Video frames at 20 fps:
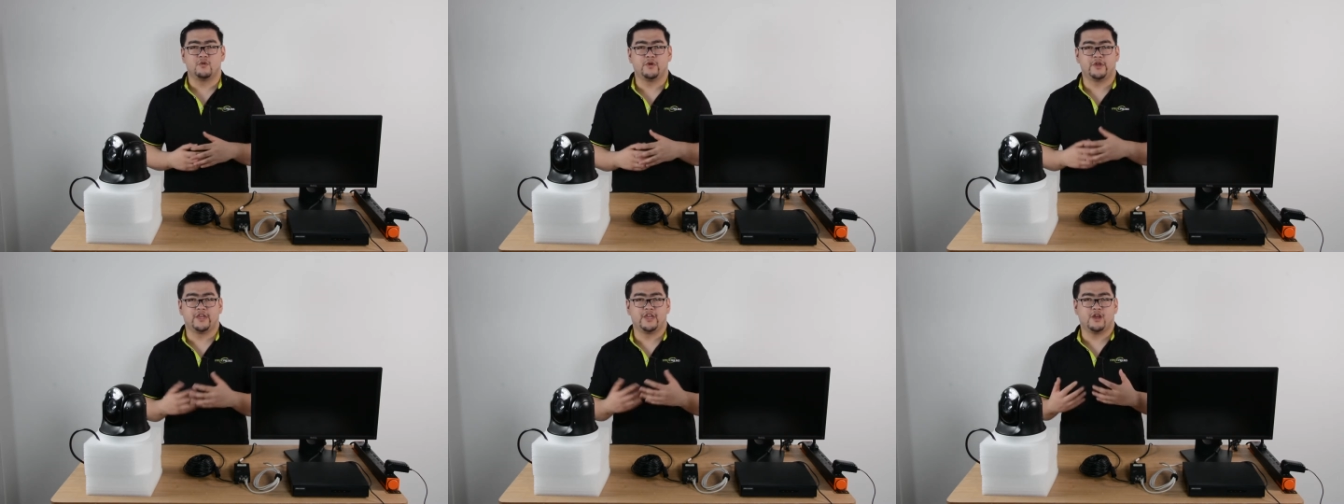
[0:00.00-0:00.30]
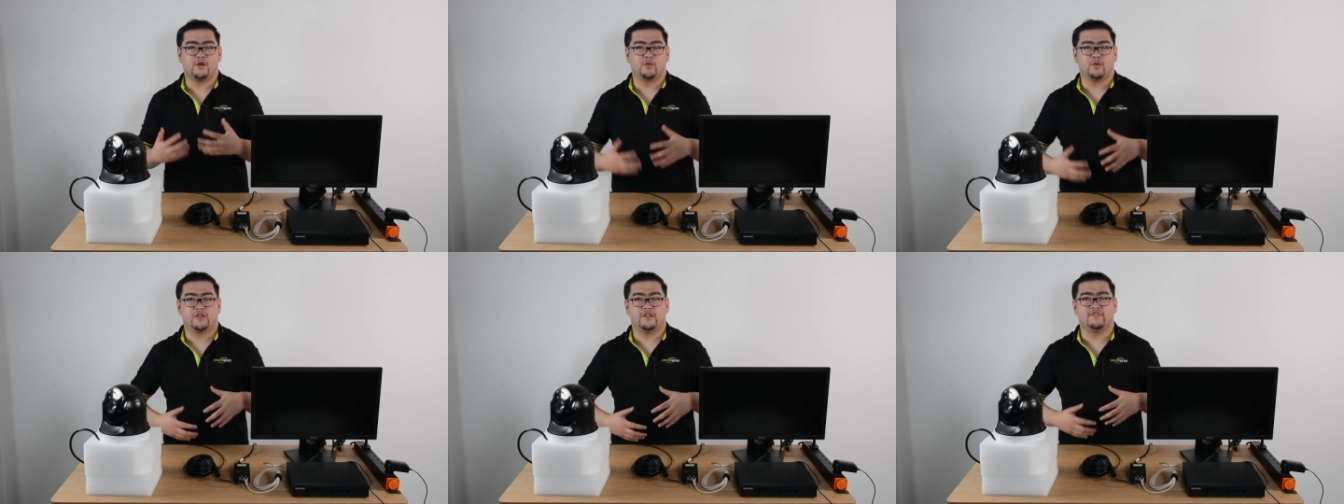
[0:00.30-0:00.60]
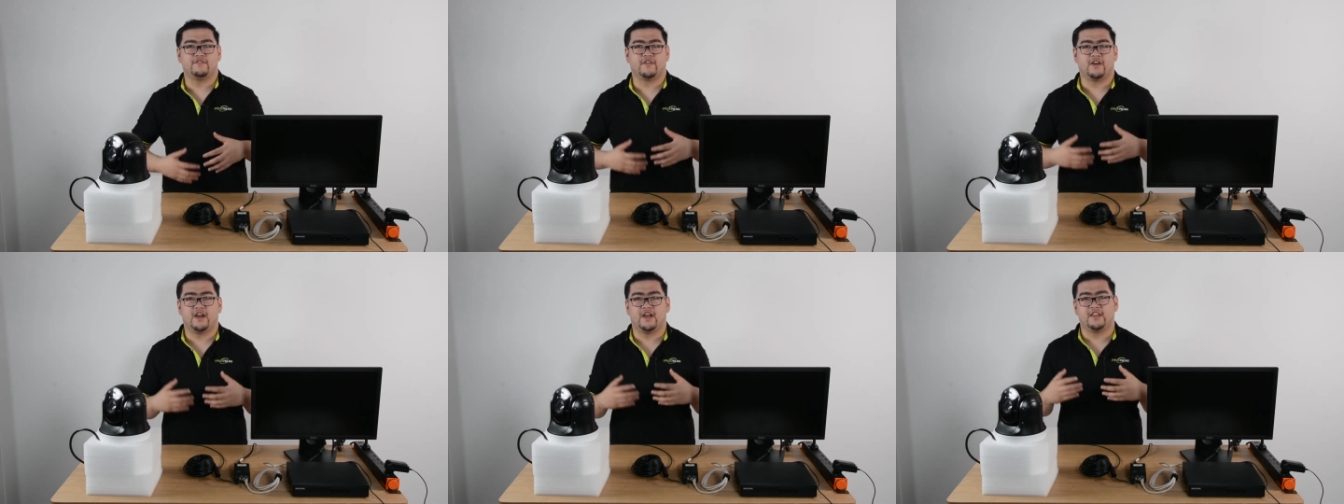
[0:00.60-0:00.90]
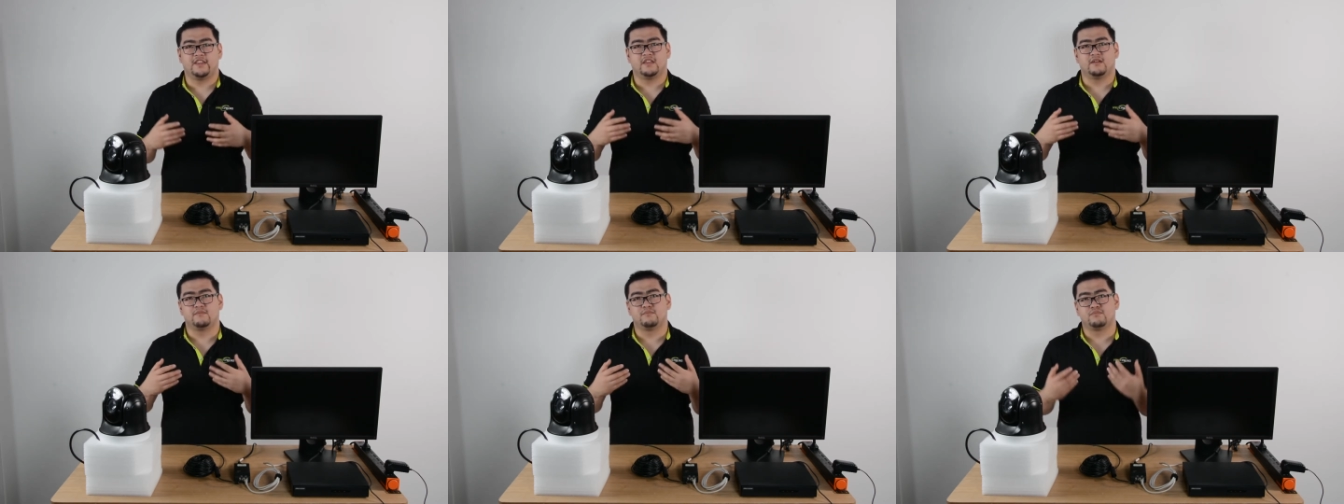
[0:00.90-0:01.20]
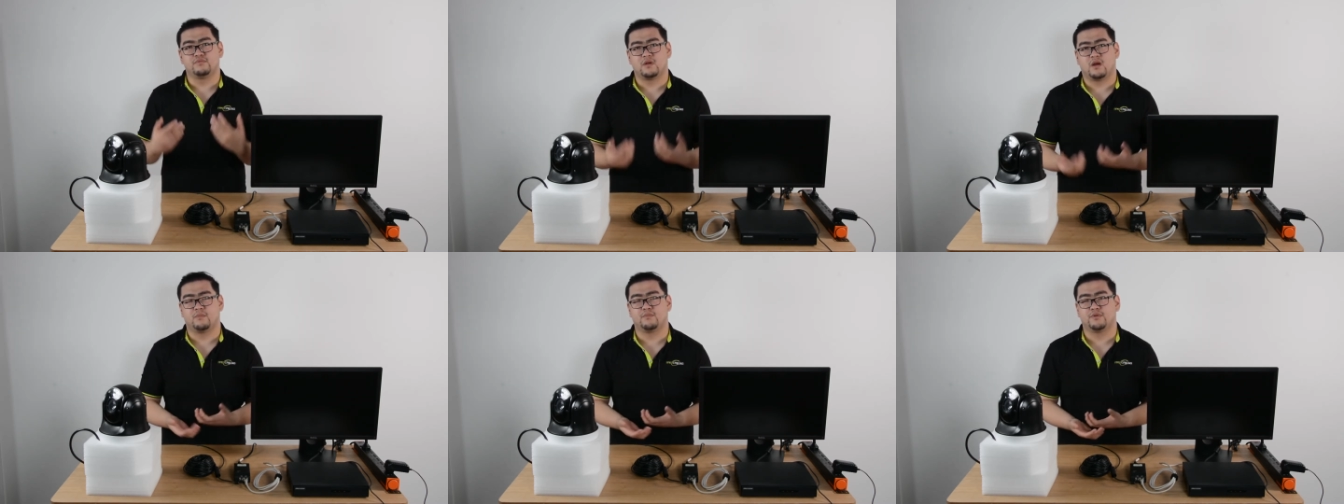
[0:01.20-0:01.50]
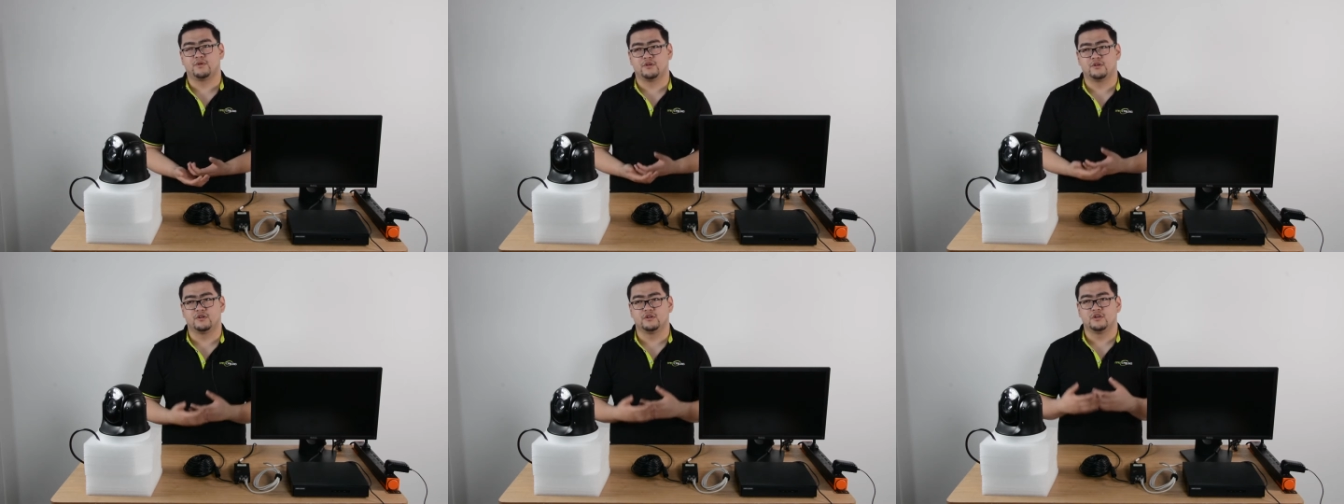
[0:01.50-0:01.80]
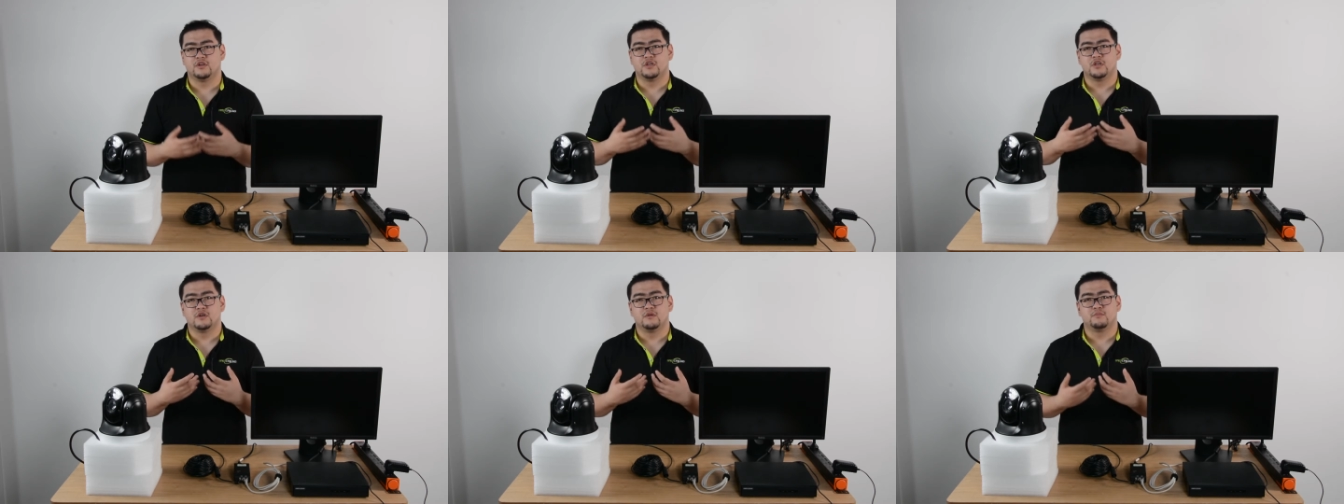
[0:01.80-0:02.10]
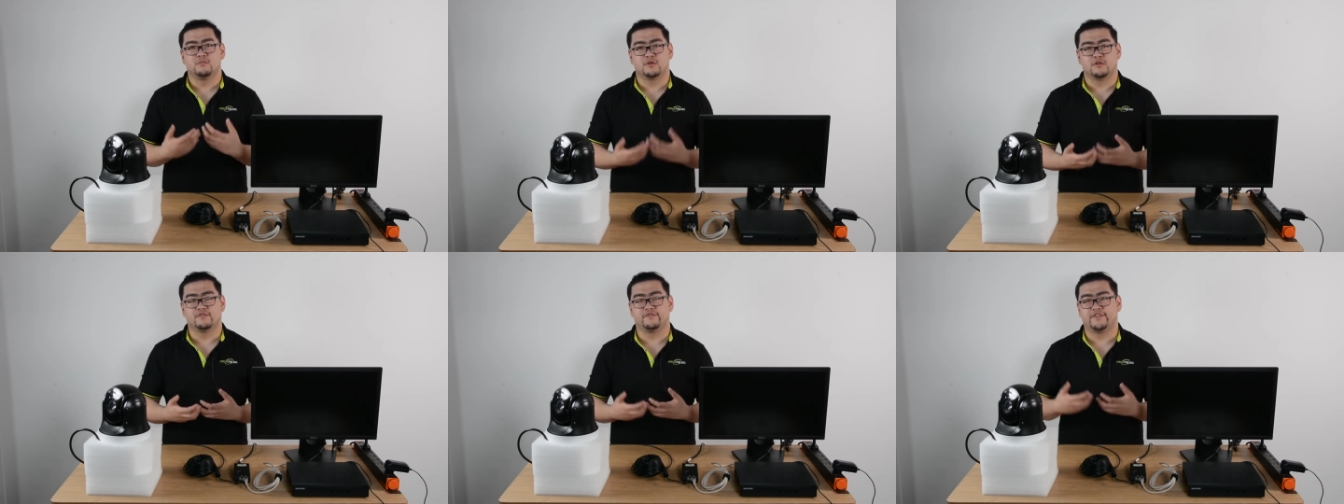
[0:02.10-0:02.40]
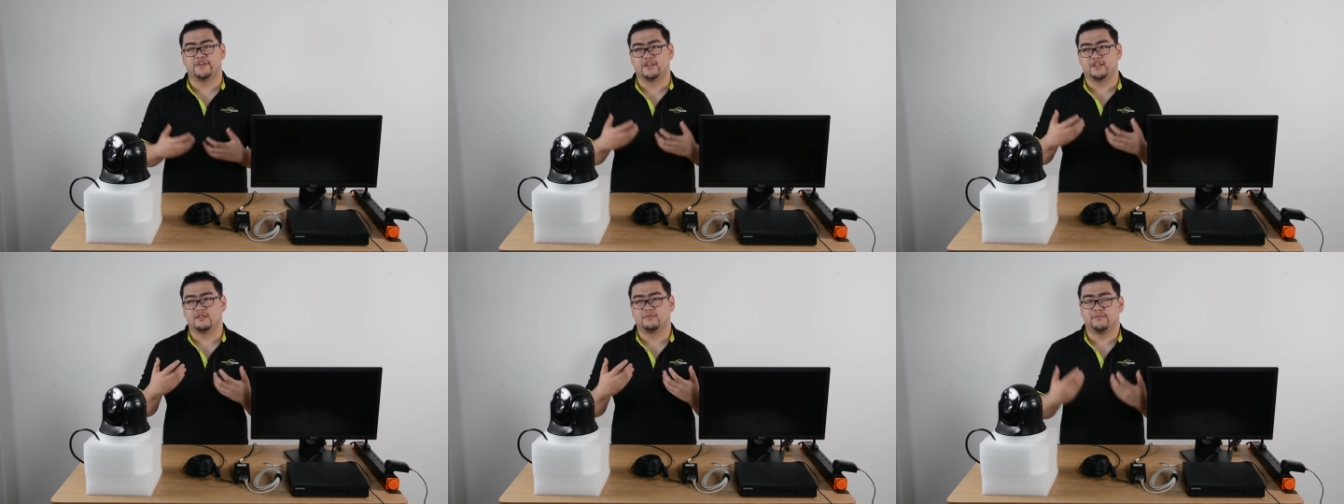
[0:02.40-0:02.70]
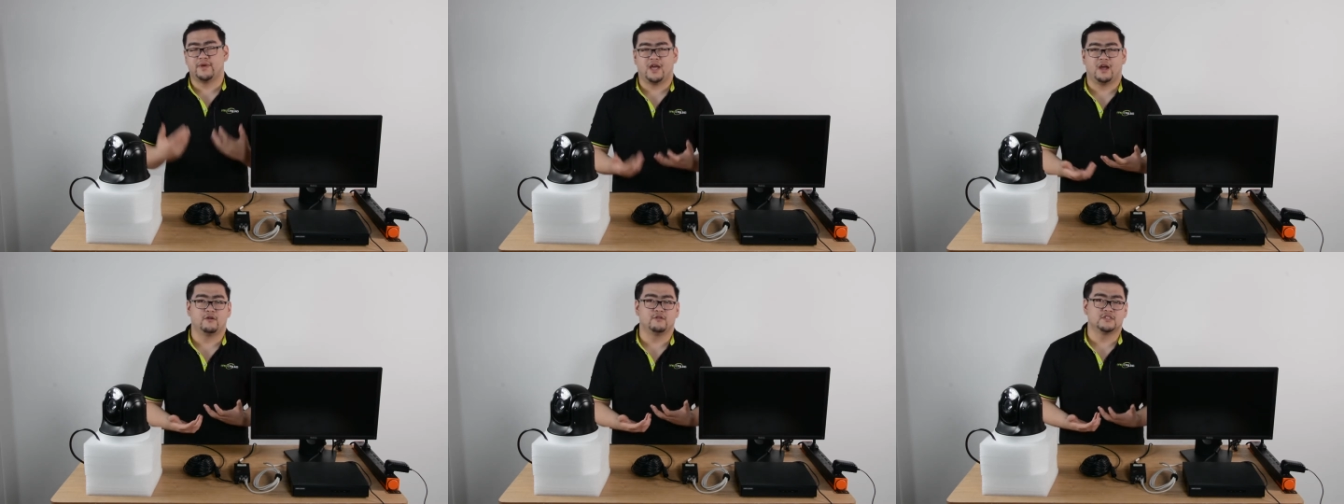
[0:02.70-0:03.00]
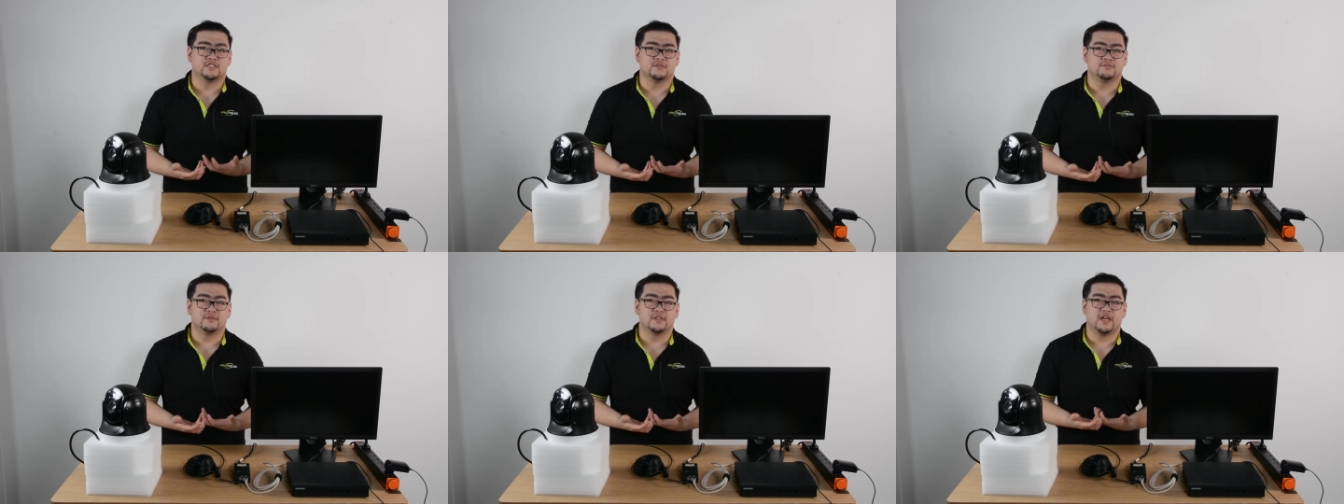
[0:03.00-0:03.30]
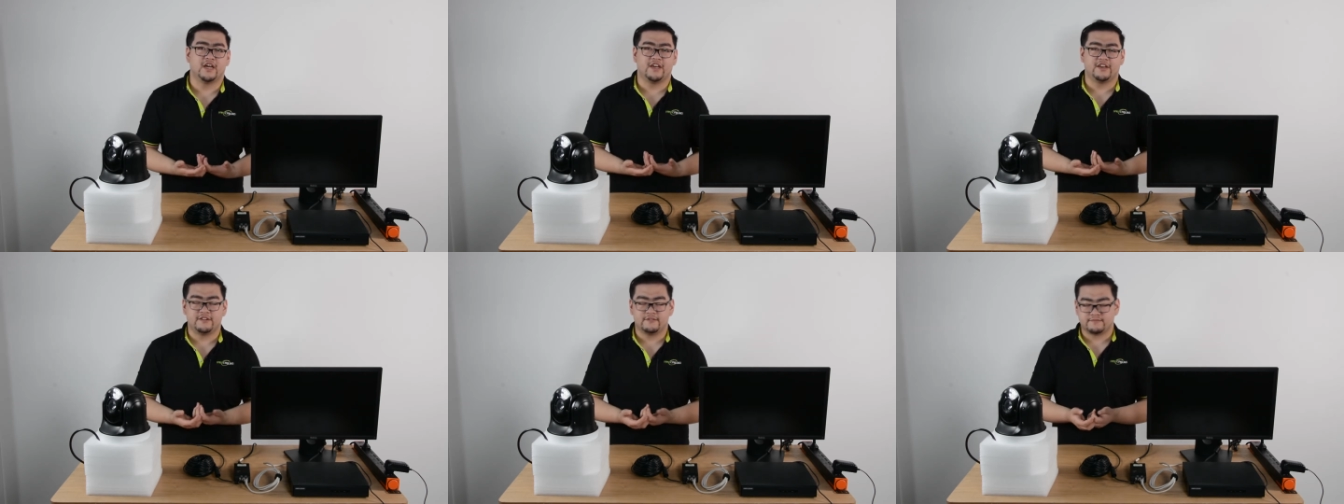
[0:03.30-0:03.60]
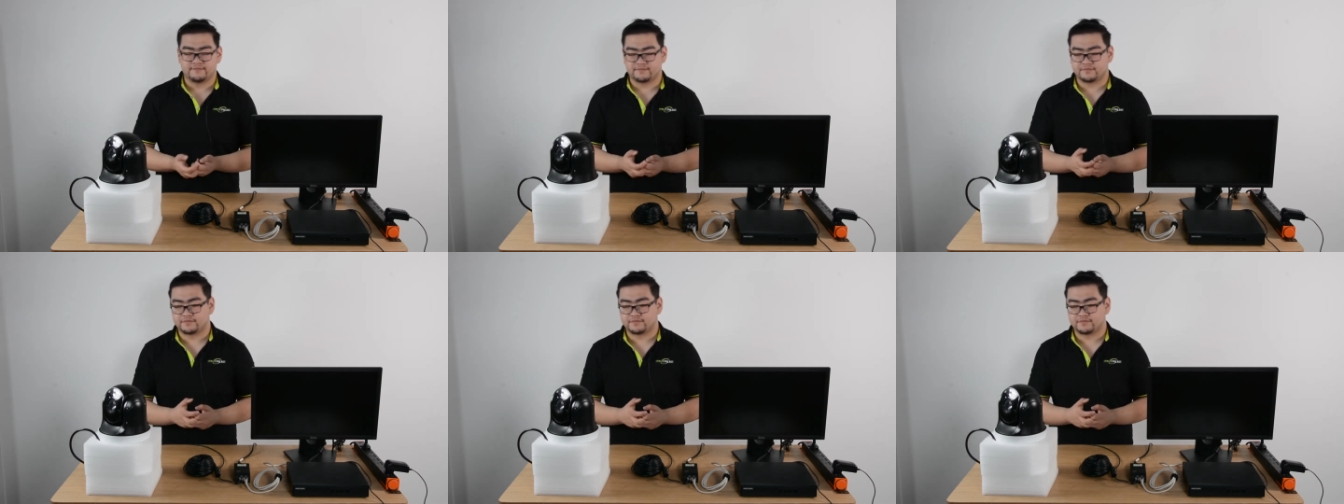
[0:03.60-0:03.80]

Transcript: we can't really find the proper perfect power supply.